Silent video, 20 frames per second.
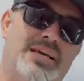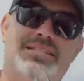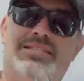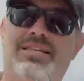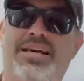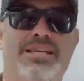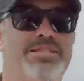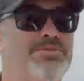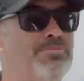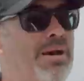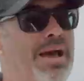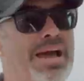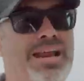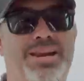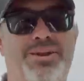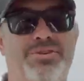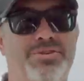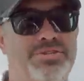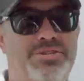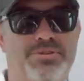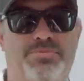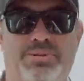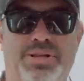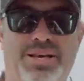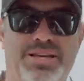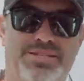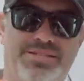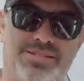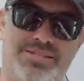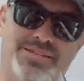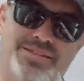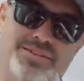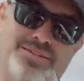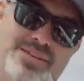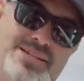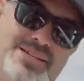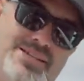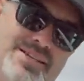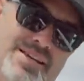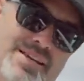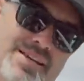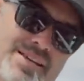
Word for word: And Tasmania is the place to do it, I tell